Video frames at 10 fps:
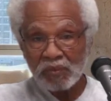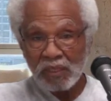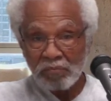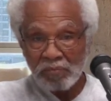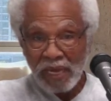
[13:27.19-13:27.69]

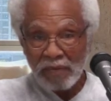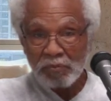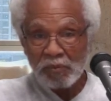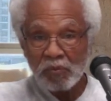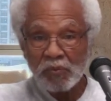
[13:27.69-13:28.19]
and Black
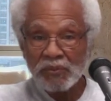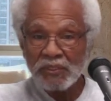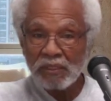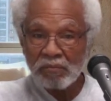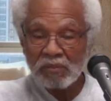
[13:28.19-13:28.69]
people were
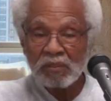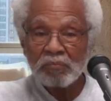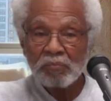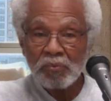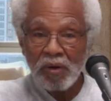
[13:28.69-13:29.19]
deemed
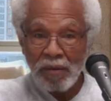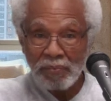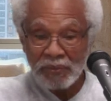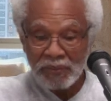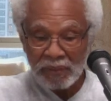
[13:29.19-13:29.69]

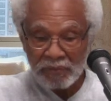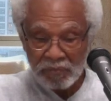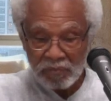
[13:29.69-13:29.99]
property